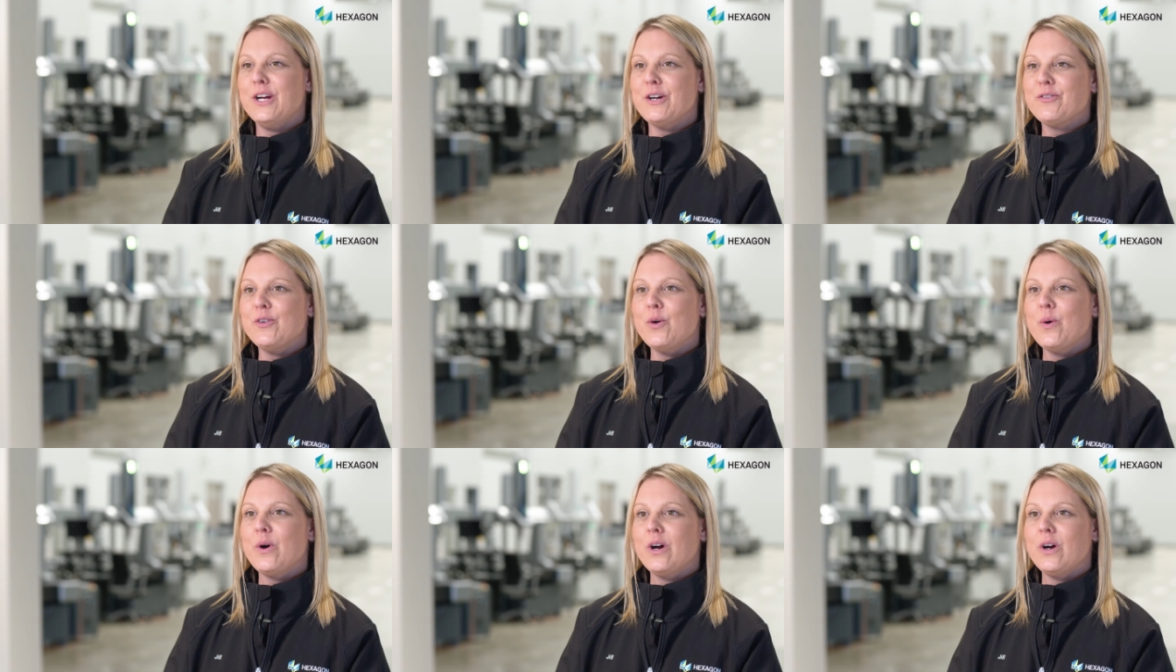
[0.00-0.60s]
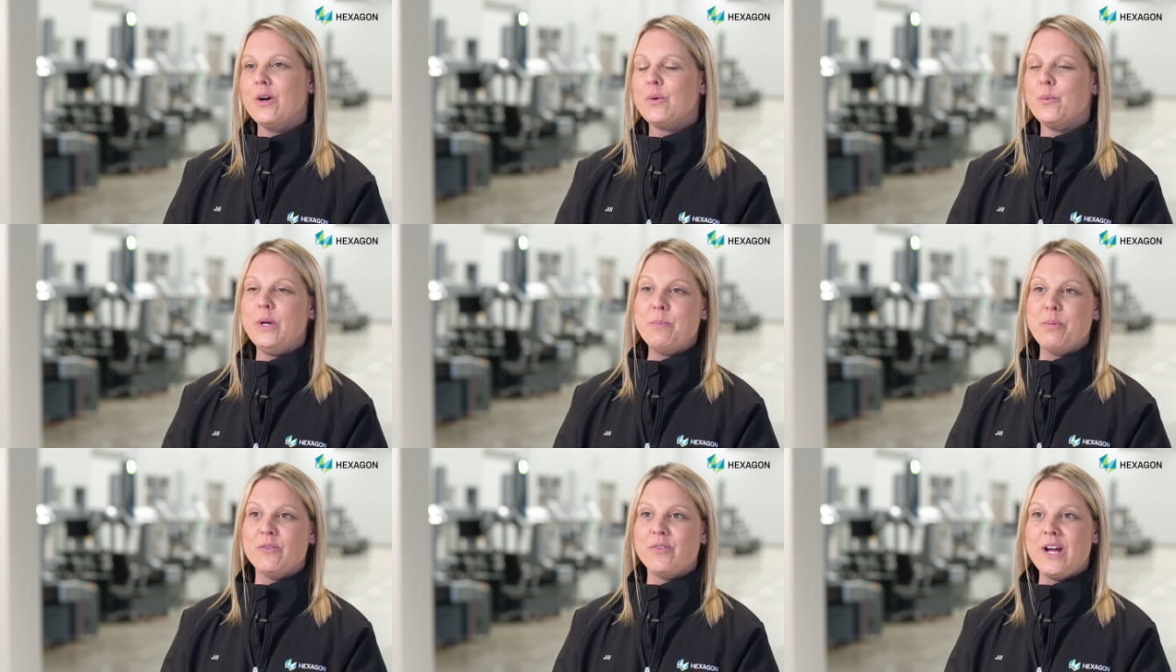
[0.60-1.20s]
Therefore,
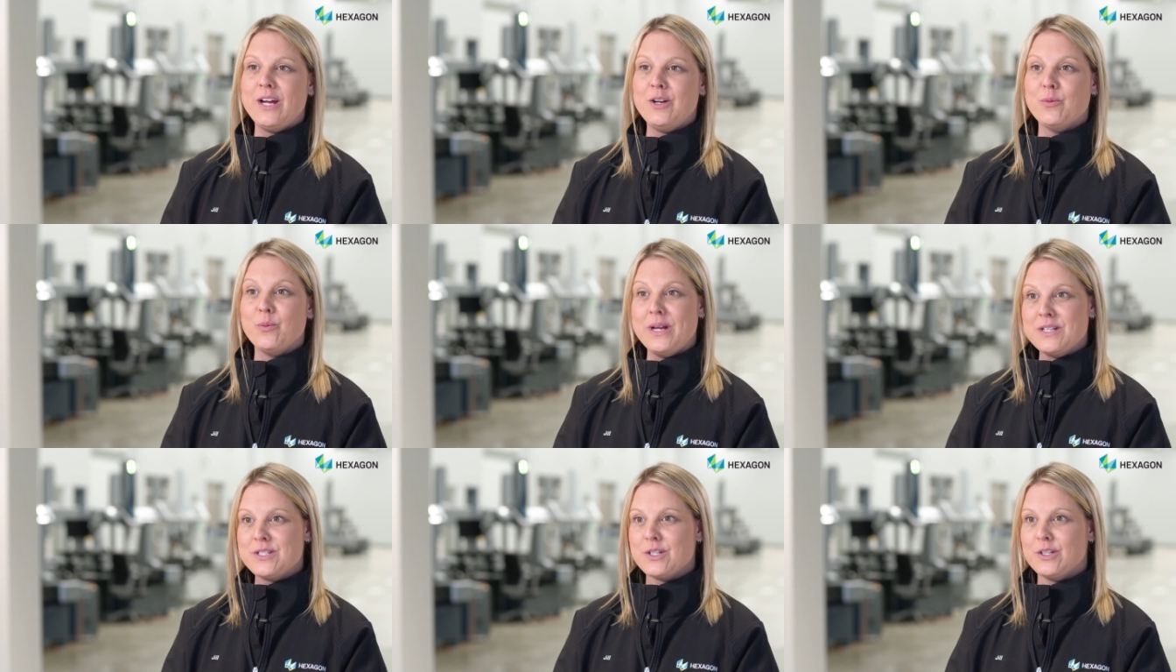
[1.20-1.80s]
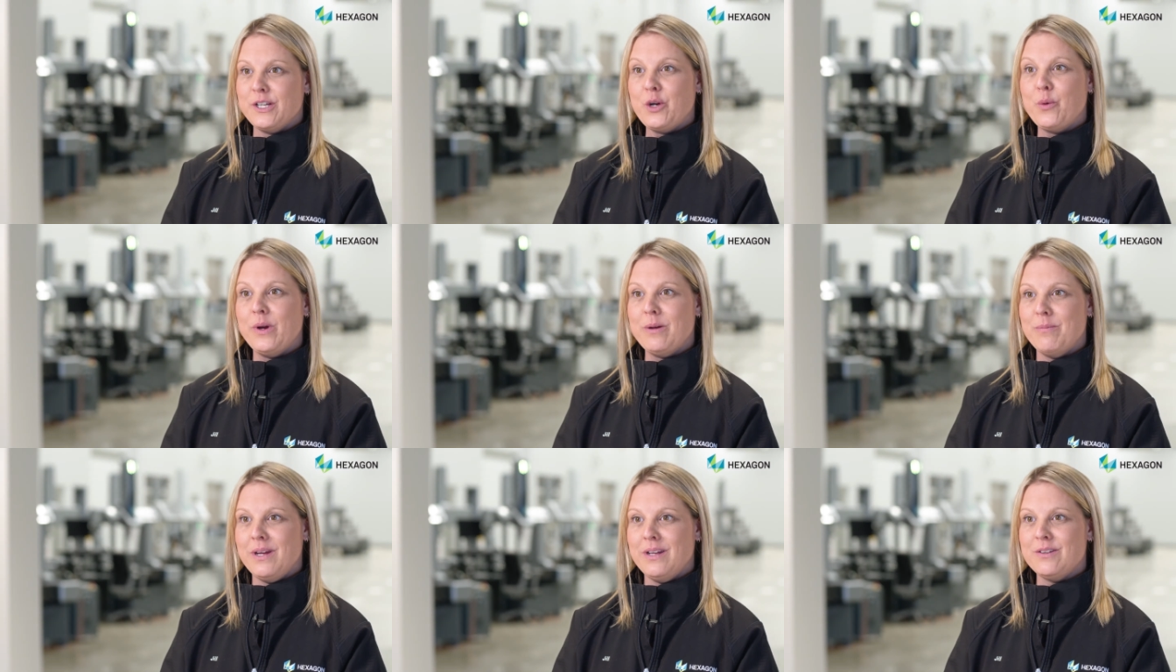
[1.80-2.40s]
we provide rental
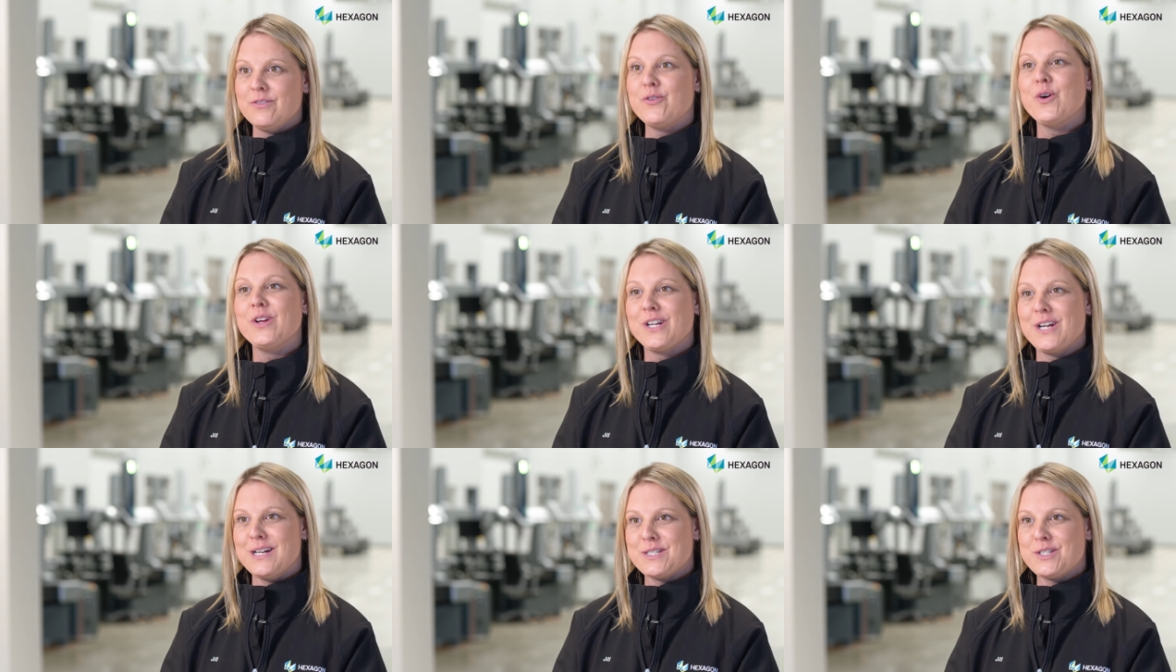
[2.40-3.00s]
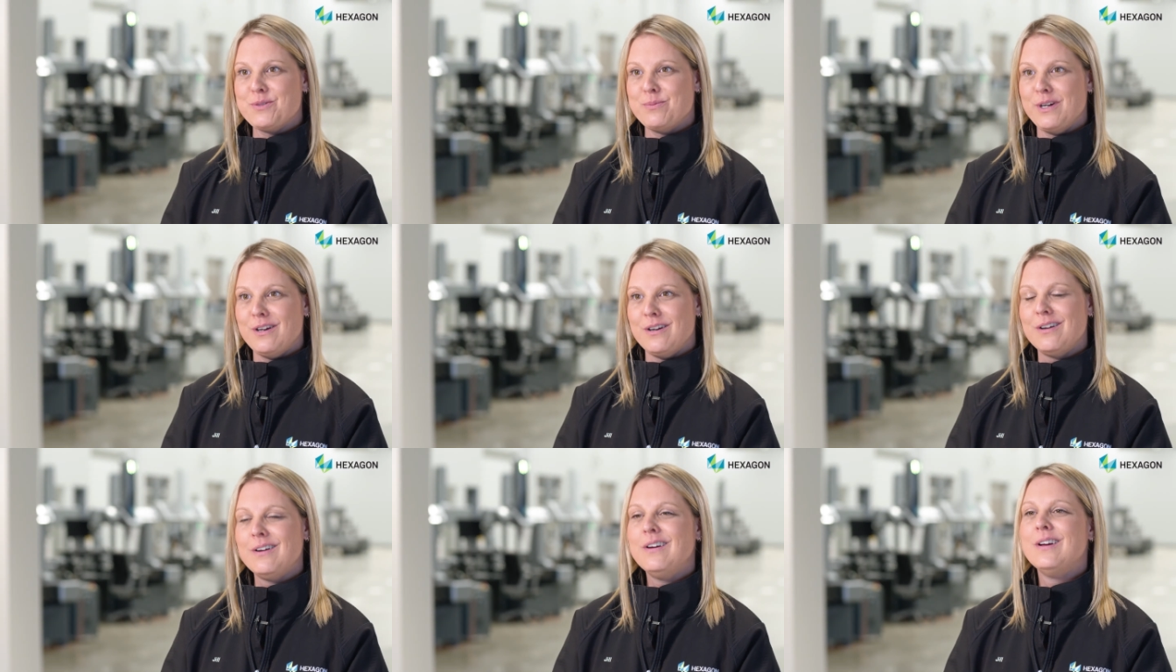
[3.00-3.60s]
equipment for the
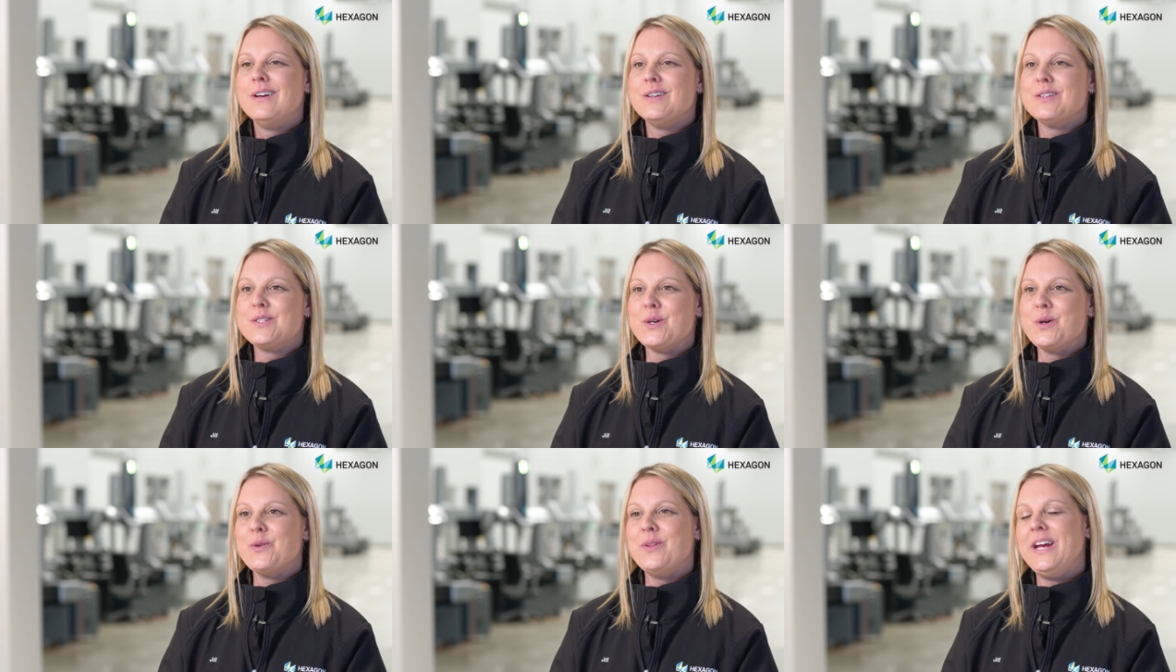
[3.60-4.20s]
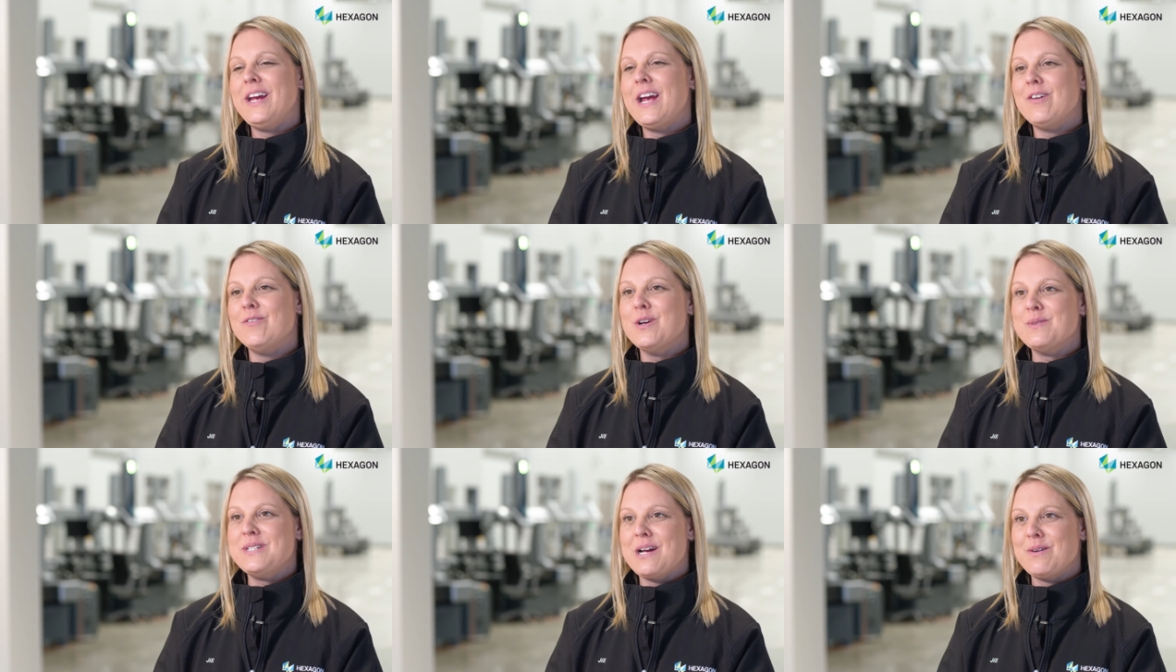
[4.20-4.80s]
customer so they
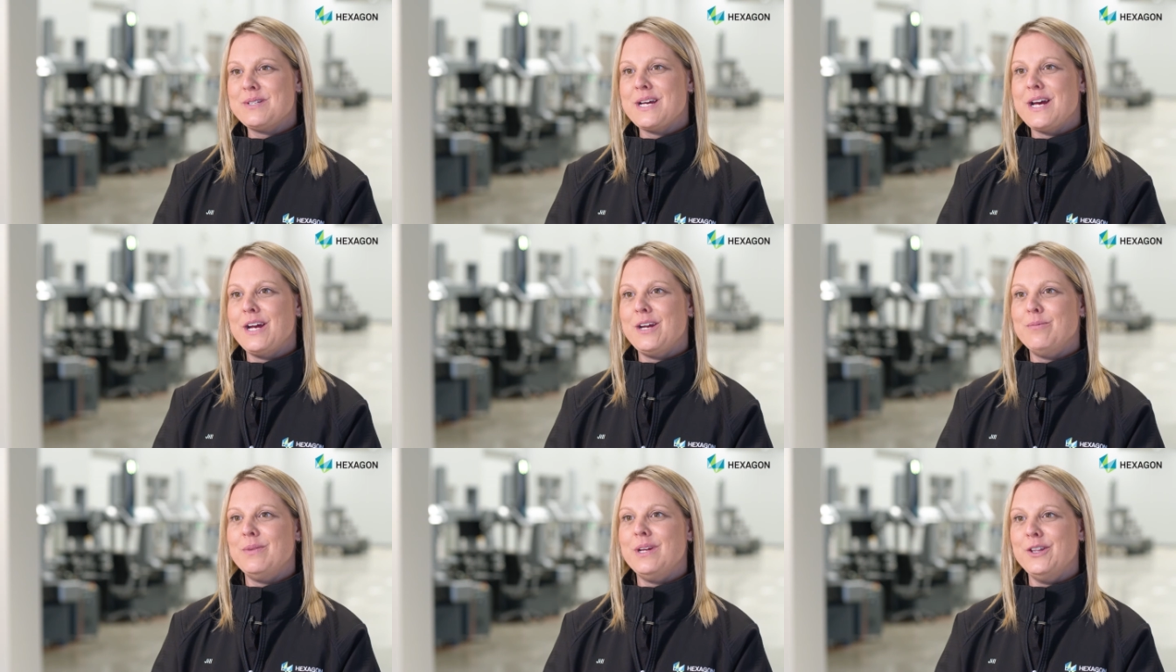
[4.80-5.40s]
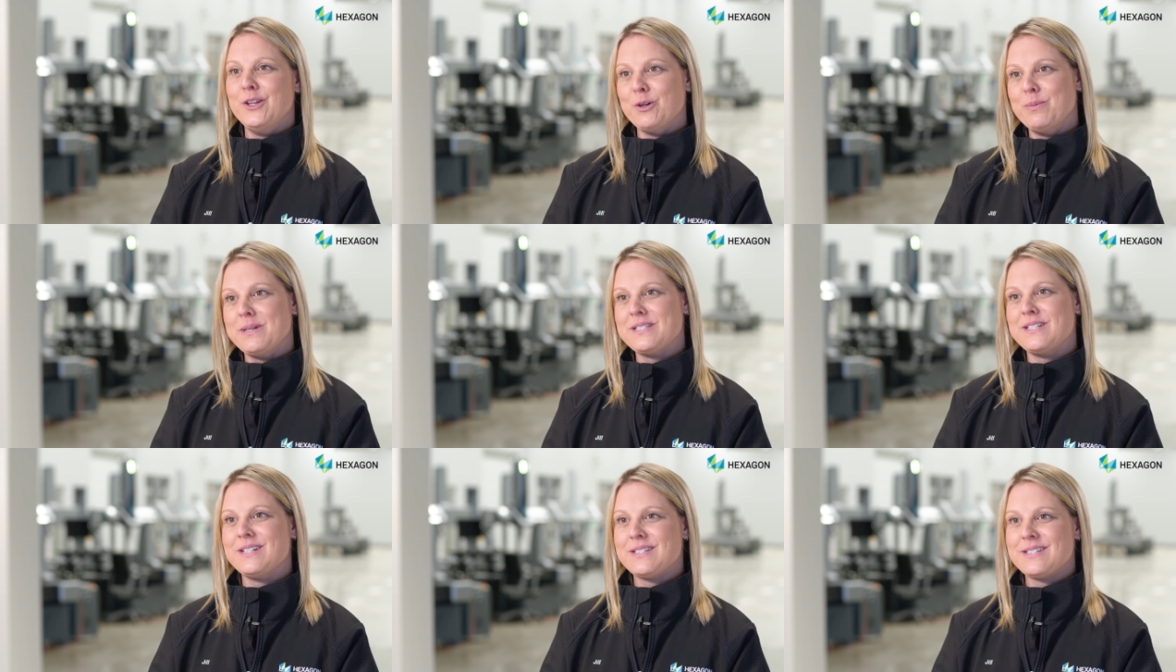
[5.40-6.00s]
have no downtime in their
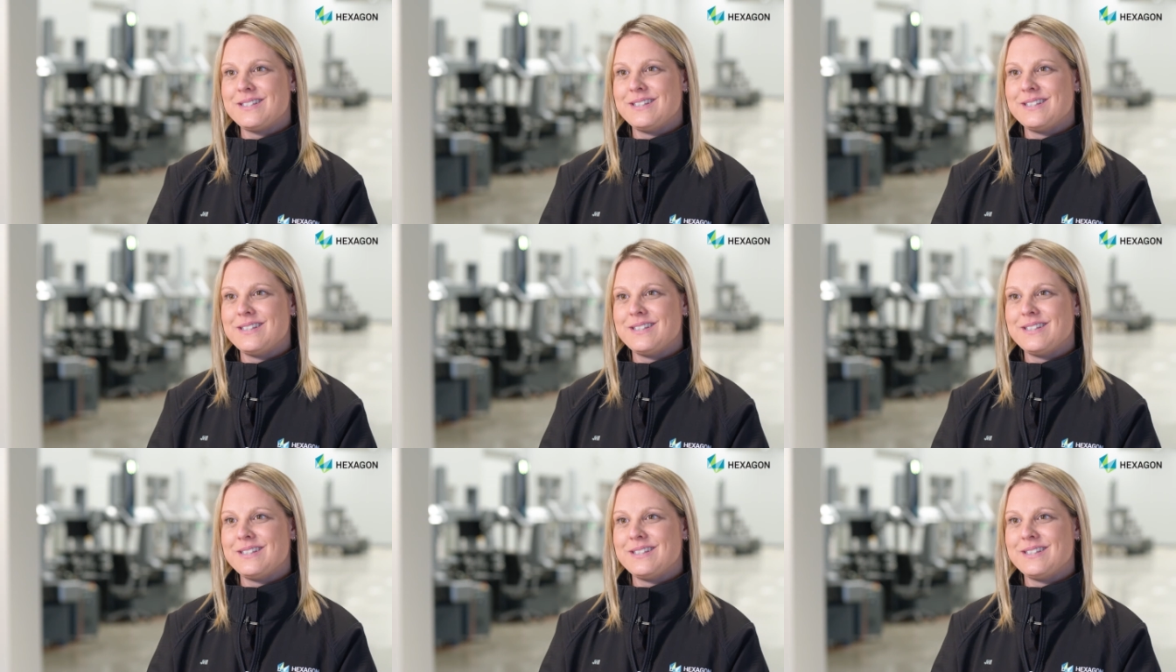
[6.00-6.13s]
business.